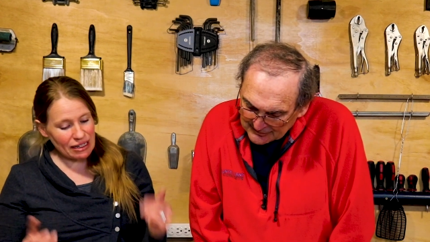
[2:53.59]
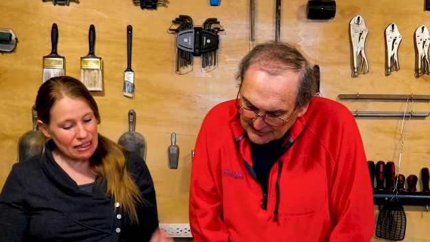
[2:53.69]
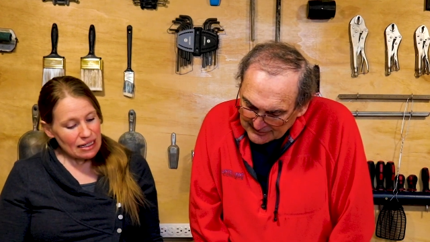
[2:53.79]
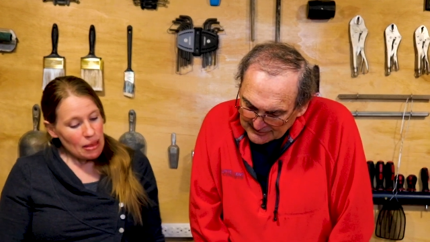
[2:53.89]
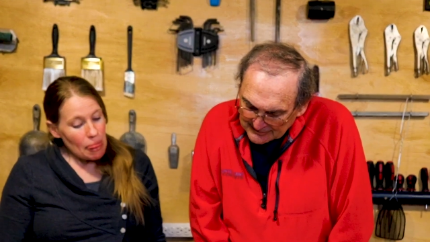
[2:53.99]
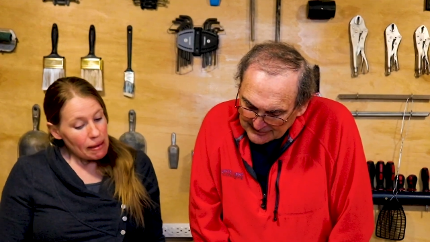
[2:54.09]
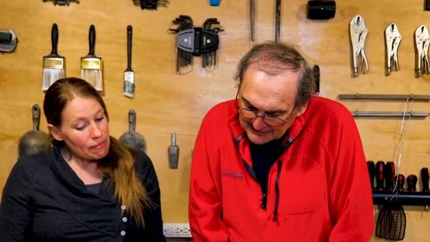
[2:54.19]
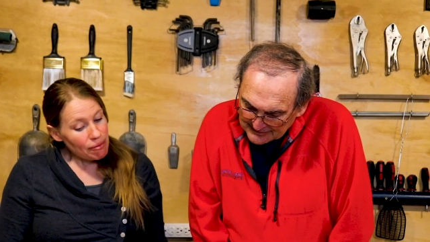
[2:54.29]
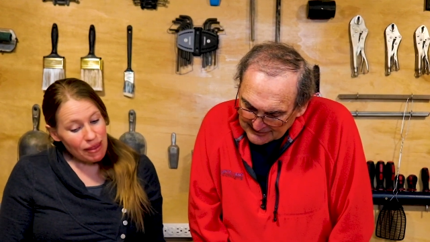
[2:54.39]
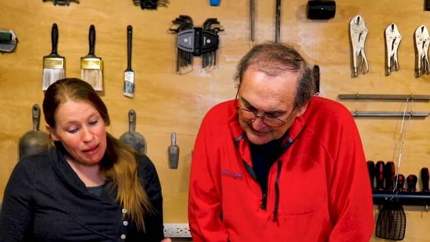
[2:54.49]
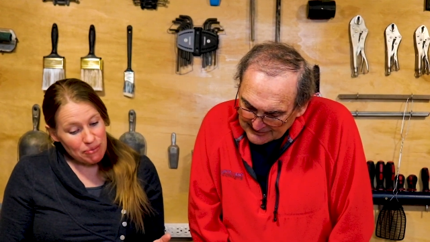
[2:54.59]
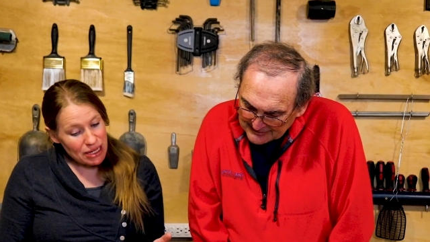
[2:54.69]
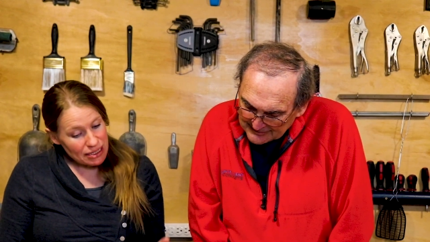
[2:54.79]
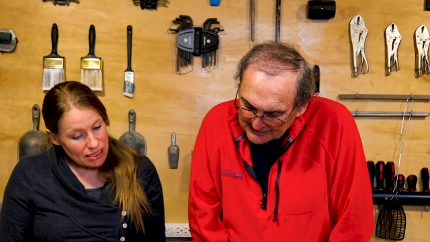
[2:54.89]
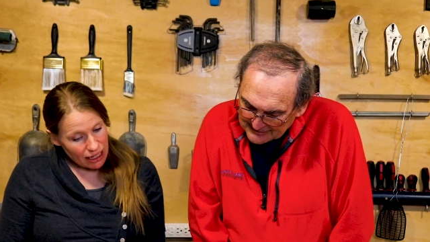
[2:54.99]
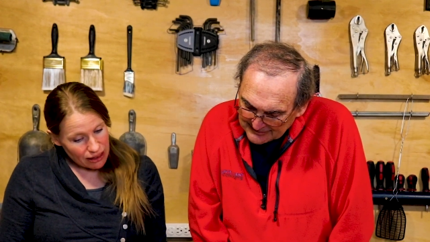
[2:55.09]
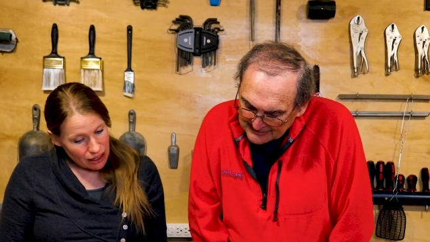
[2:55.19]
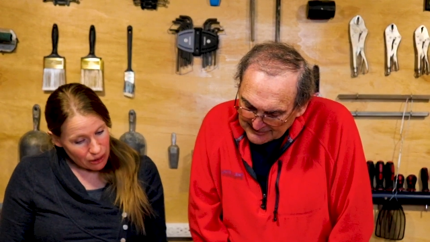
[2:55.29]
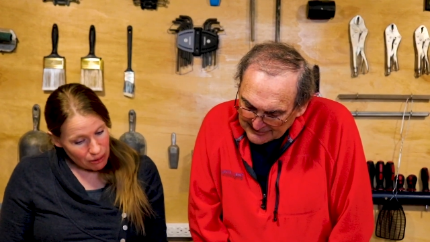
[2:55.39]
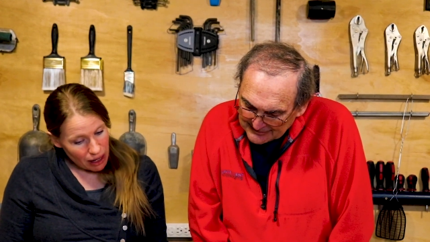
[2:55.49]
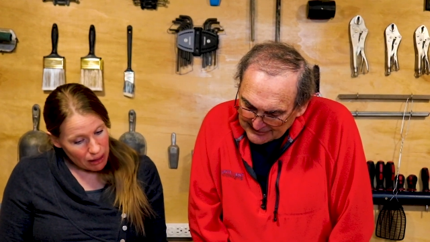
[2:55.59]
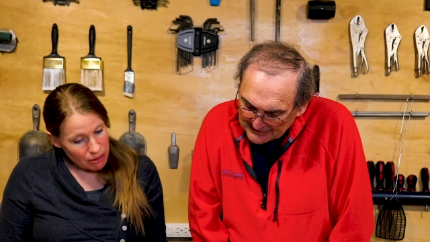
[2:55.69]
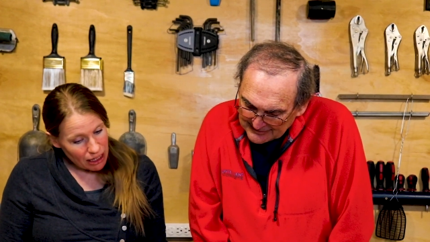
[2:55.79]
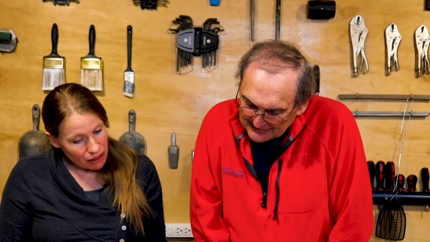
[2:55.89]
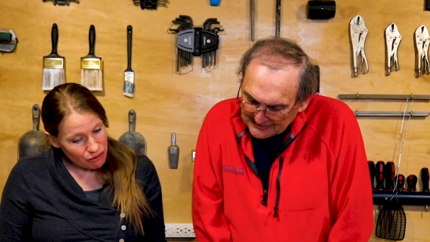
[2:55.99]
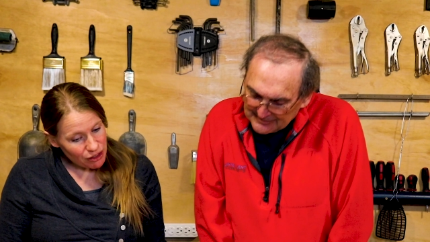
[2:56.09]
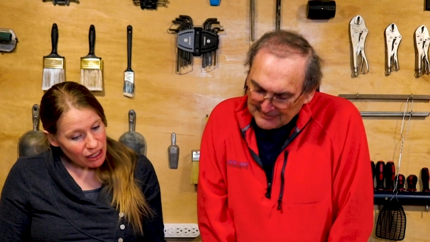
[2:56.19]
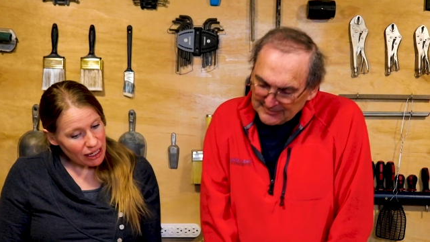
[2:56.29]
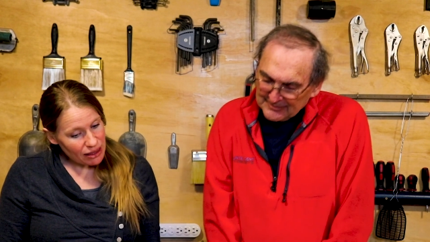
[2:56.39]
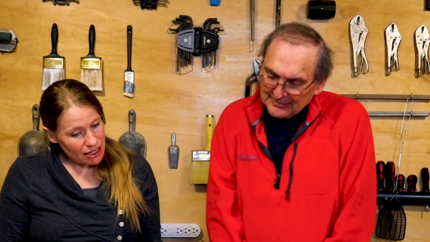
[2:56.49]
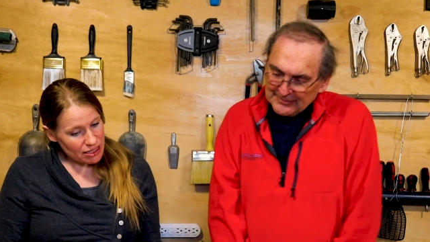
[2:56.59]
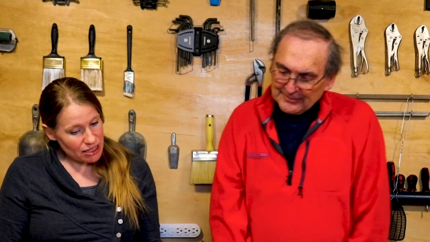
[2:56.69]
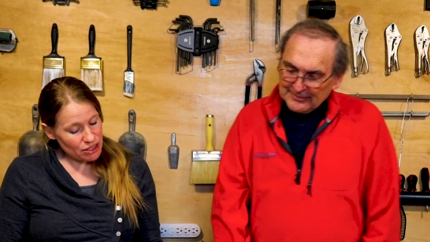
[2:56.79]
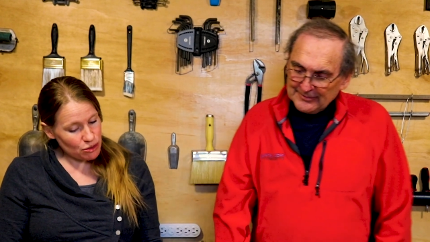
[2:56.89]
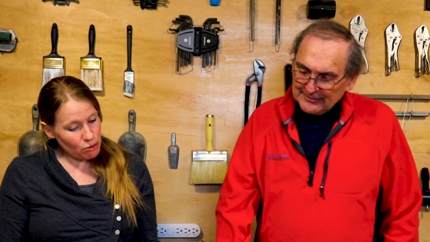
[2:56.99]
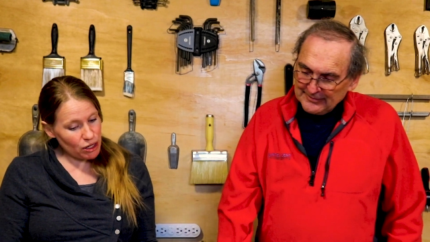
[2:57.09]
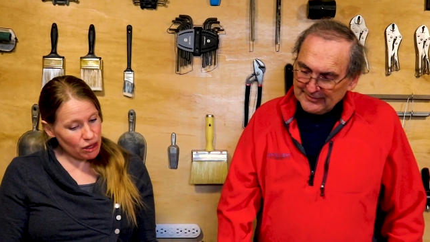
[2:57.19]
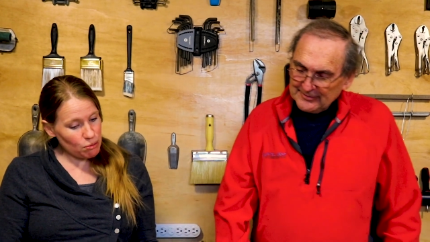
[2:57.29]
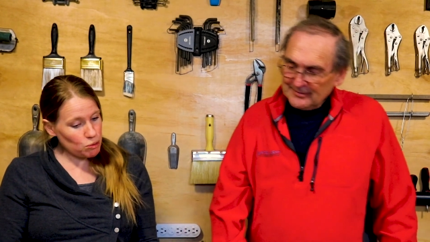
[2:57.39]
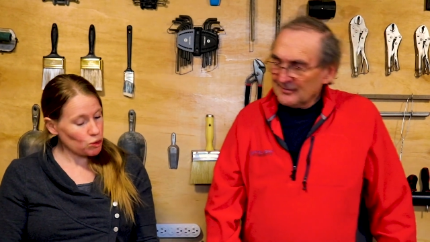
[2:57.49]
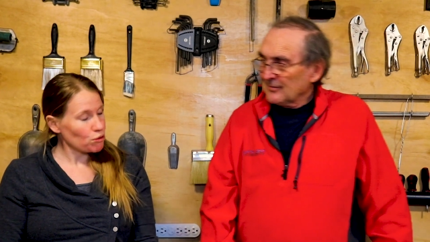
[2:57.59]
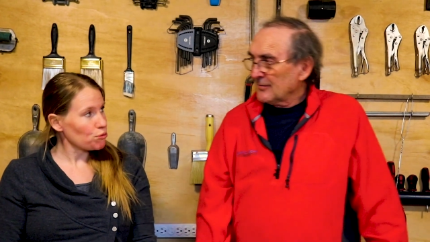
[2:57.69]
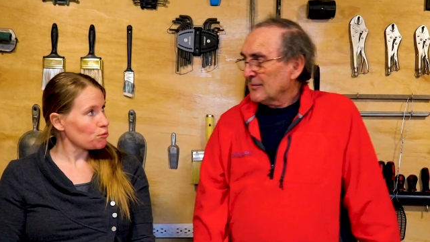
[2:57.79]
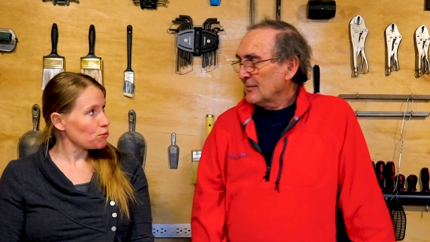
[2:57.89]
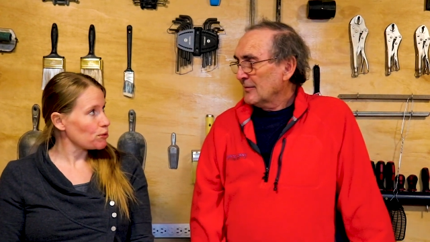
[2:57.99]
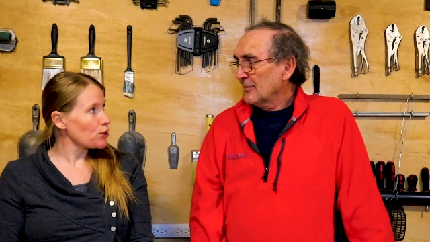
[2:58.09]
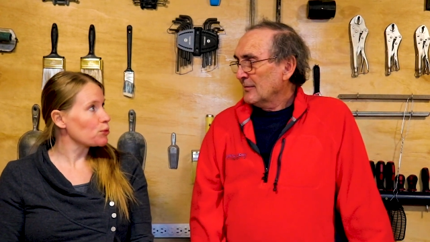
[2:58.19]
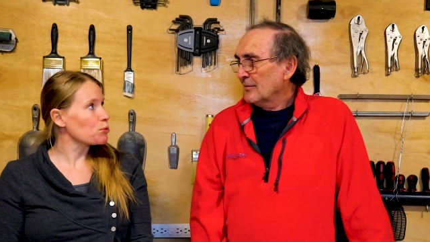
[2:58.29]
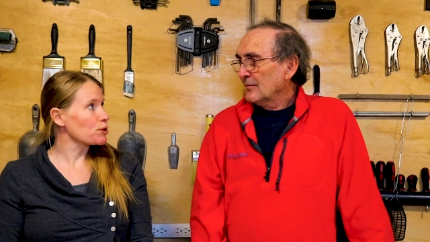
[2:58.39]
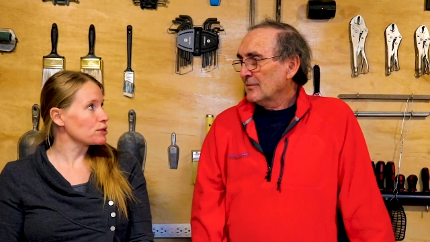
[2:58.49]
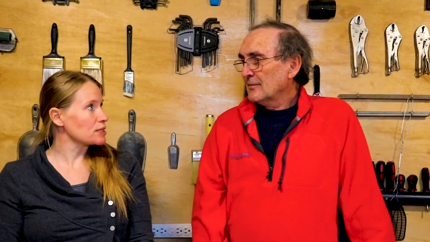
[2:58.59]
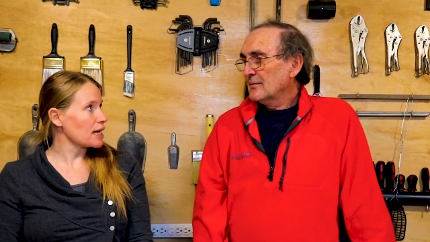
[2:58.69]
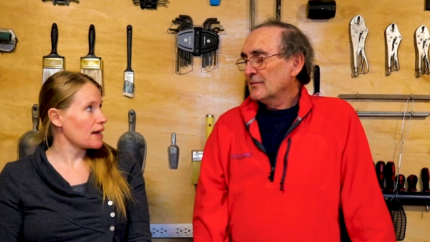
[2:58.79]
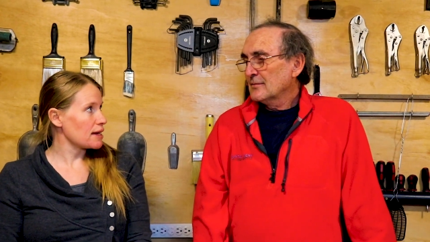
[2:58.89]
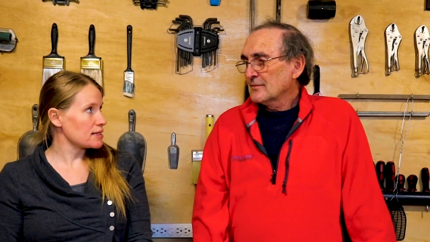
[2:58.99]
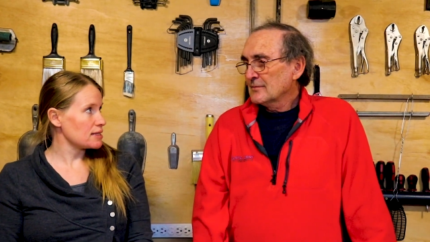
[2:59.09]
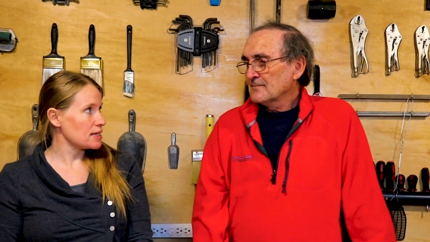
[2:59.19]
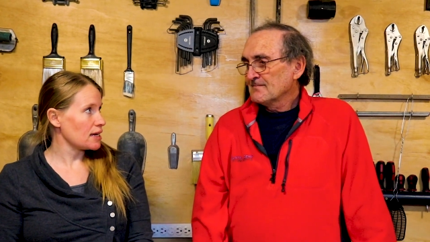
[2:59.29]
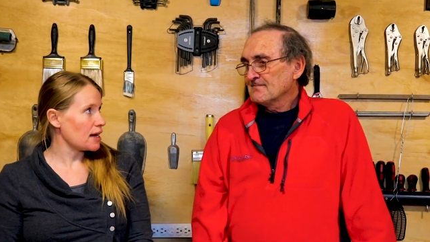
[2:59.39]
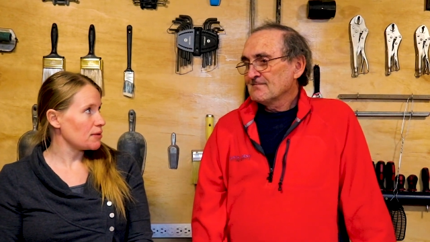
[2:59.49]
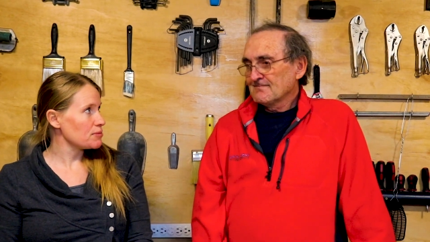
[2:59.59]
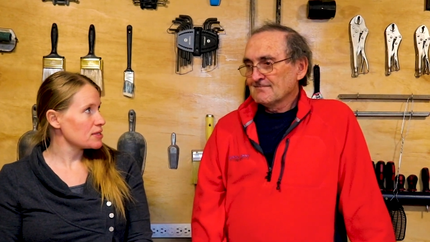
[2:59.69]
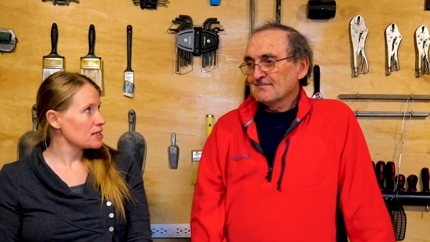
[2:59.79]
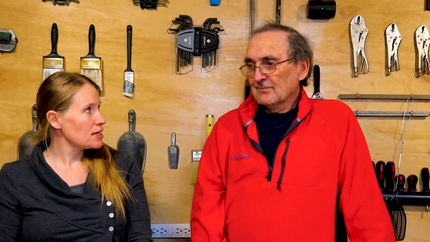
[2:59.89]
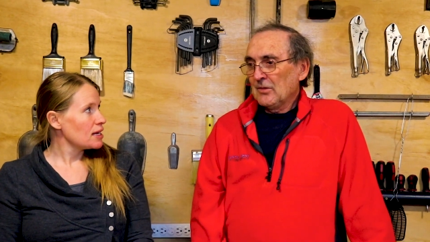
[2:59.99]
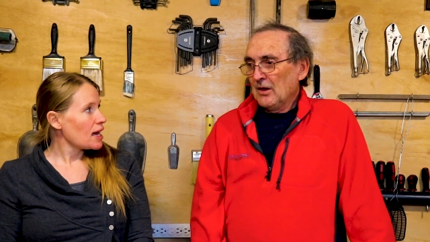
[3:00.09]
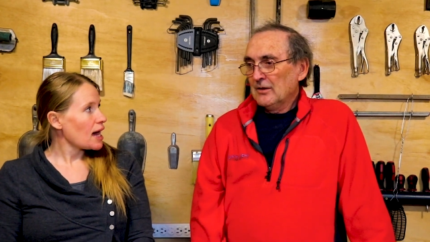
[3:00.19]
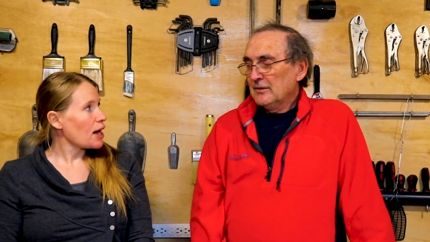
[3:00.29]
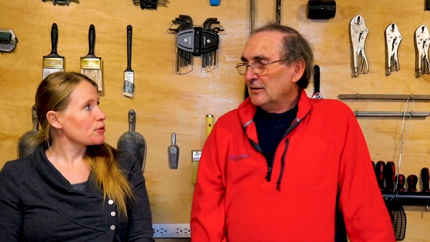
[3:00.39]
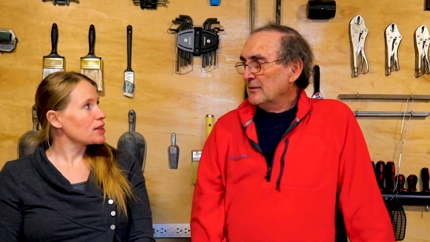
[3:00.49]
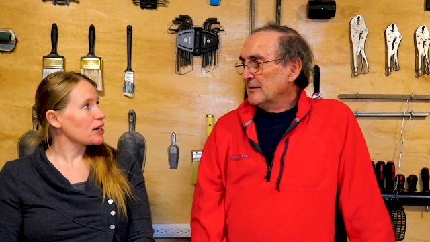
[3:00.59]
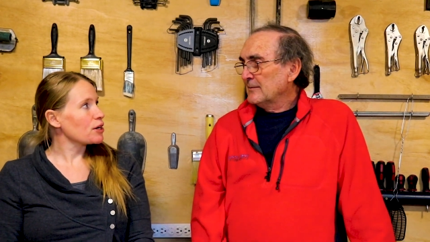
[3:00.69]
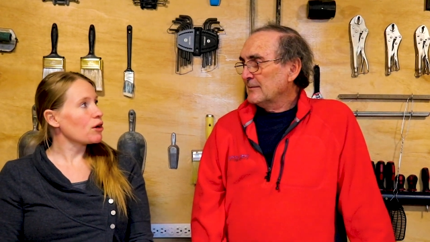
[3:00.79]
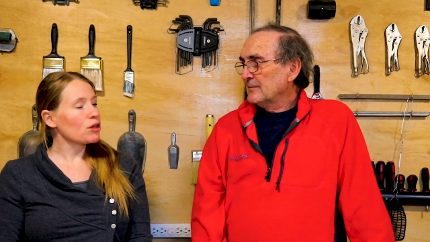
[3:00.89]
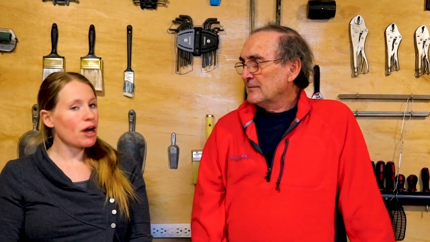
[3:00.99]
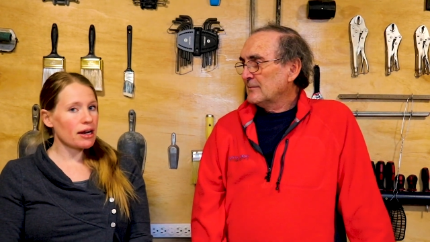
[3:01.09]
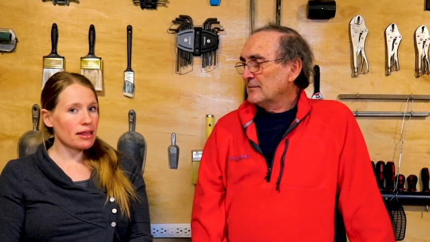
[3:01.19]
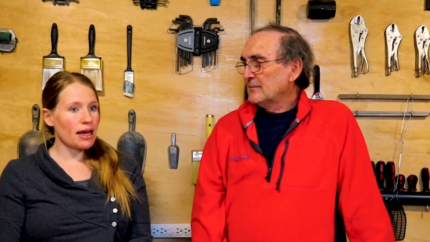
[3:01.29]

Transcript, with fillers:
Speaker 1: I, that being said, though, I mean, I feel like this is one of the more real world ASTMs out yeah. there. A lot of